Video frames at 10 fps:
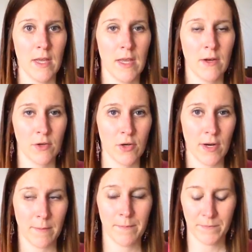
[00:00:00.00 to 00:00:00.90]
in her
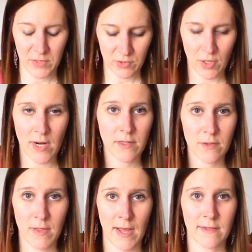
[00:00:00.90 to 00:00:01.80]
crib. Just try to
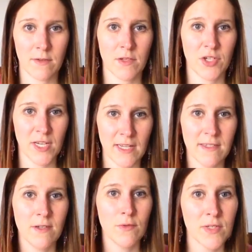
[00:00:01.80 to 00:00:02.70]
do that so that she
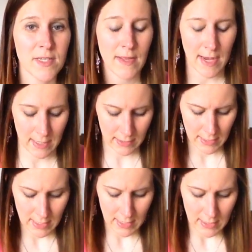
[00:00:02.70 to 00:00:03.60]
gets used to that.
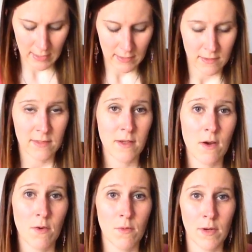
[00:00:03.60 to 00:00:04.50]

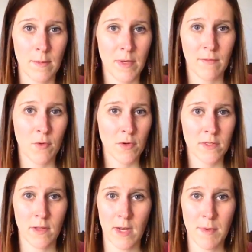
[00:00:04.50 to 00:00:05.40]
So, I mean, of
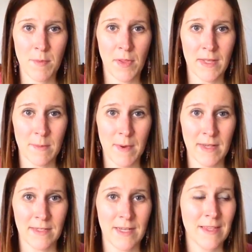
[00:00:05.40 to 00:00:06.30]
course, a lot of people like the
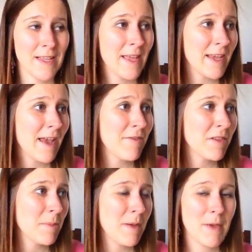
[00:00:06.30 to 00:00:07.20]
bassinet. They like having
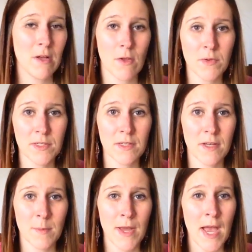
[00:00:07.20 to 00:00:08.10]
the baby close to
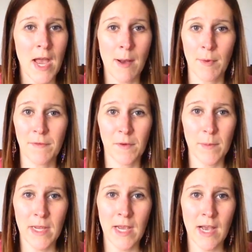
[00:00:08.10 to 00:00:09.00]
them, but for
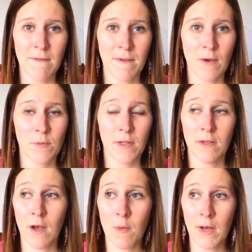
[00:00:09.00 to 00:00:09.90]
me, I found with
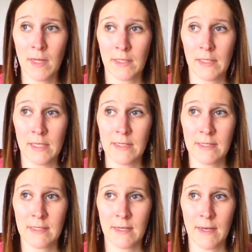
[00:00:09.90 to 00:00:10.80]
Noah, at
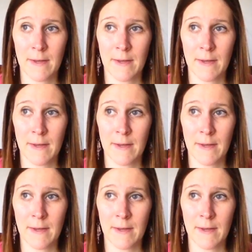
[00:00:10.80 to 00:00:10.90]
least,